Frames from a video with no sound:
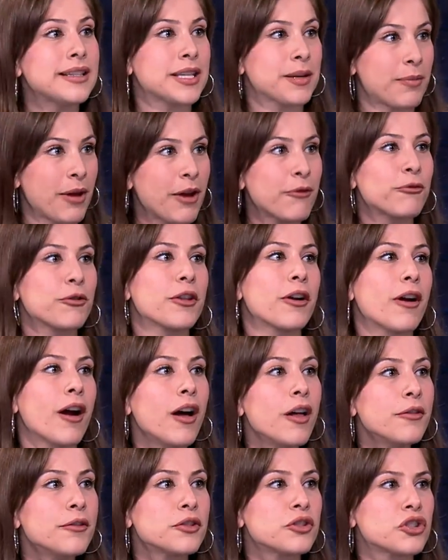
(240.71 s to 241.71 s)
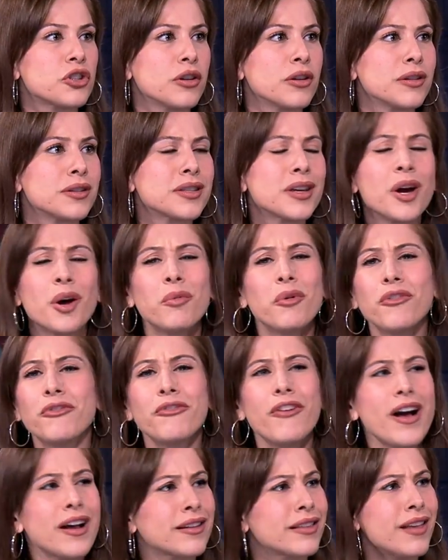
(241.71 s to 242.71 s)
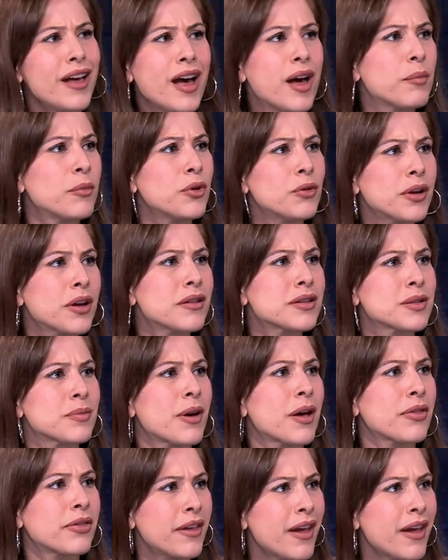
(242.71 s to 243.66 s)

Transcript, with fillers: to pay for their health insurance, well, fuck them. Who cares about